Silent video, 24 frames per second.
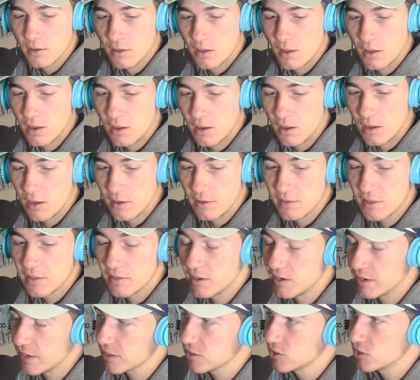And then
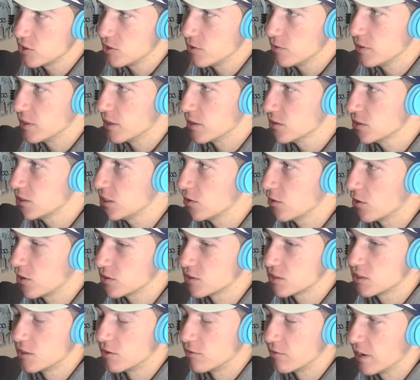the next 2 years, he
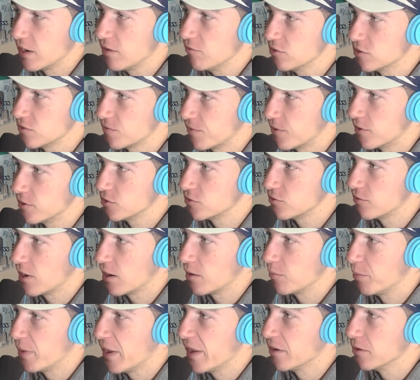lost to the Ravens first
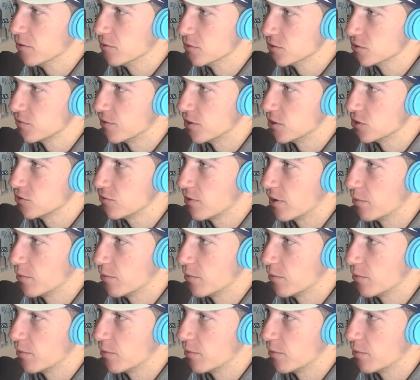round, Bengals first round.